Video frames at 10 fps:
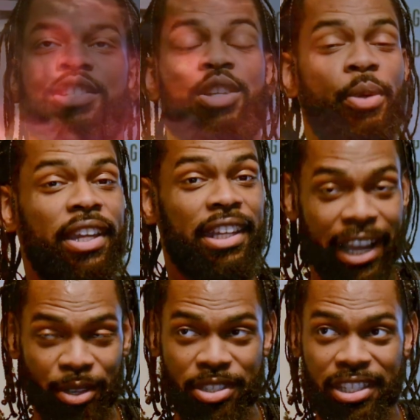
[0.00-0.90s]
we
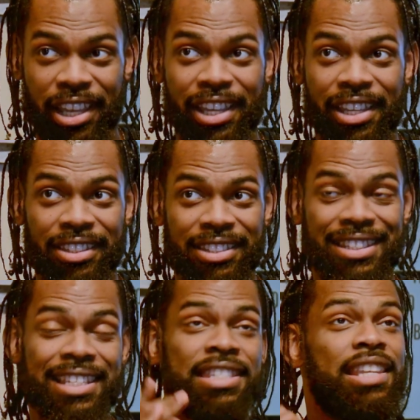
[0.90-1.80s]
announced in
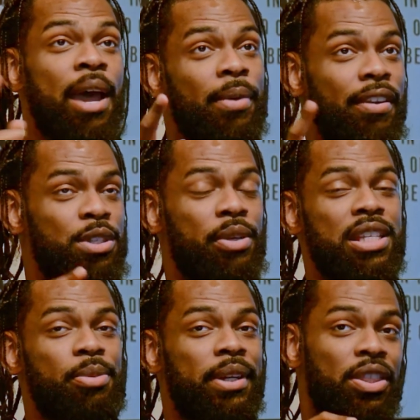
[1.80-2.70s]
December of
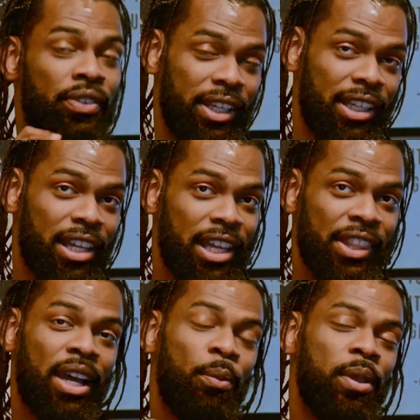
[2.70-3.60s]
2023
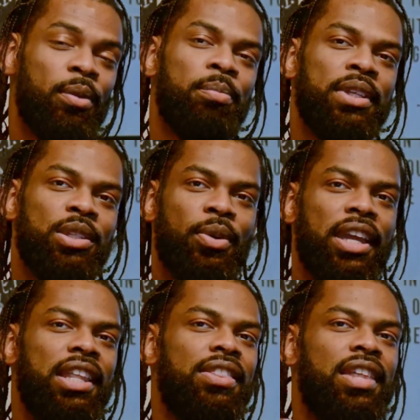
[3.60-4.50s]
that we would be
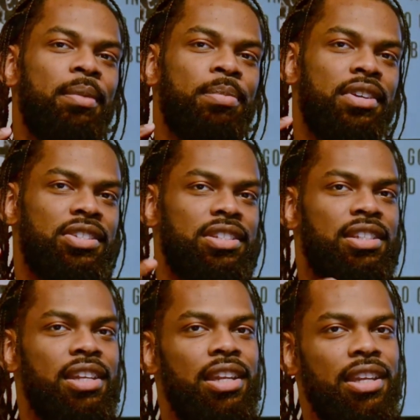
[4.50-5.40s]
doing that production
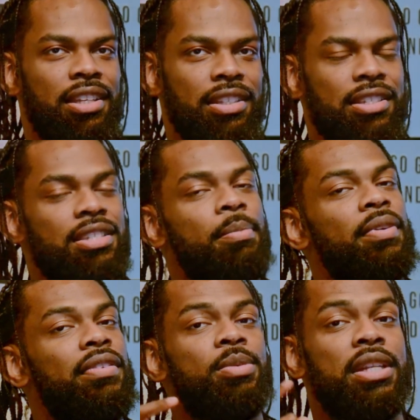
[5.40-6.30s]
in December
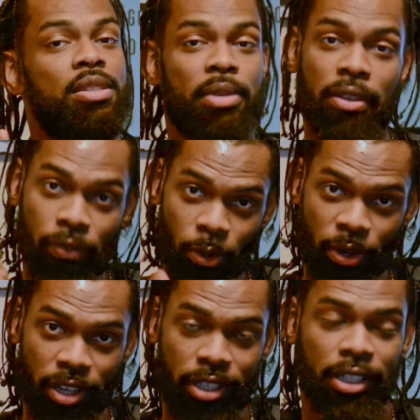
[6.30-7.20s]
of
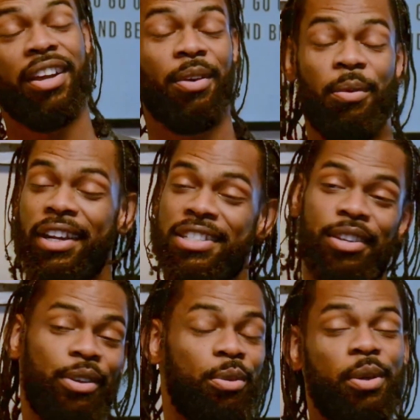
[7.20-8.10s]
2024. When I tell
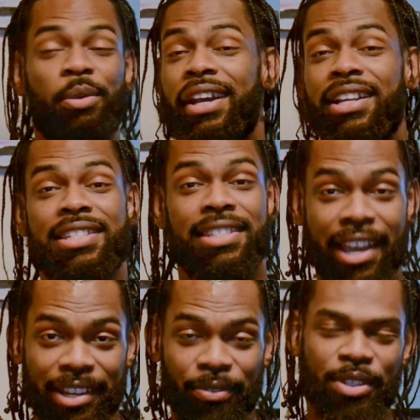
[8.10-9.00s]
you we were
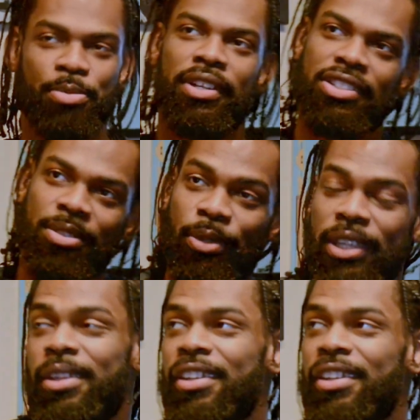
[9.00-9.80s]
excited for this production, we